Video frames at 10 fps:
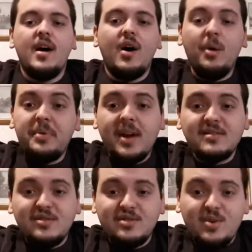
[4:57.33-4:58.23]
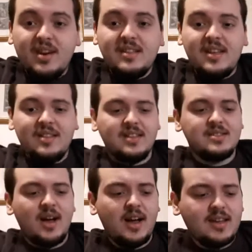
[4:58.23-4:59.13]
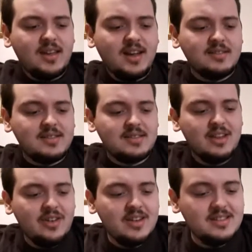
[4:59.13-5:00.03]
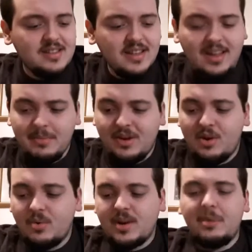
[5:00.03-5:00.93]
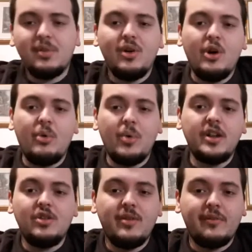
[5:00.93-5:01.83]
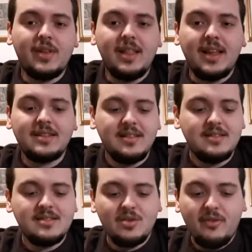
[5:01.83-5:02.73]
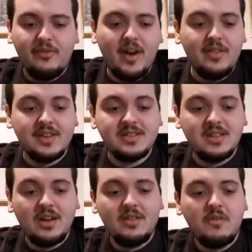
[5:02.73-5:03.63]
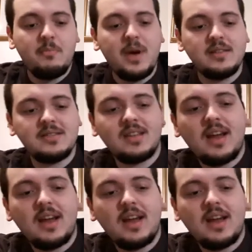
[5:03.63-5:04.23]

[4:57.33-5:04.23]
Hope you guys are enjoying these hockey cards series. Let me know down below what you have collected so far this year, your best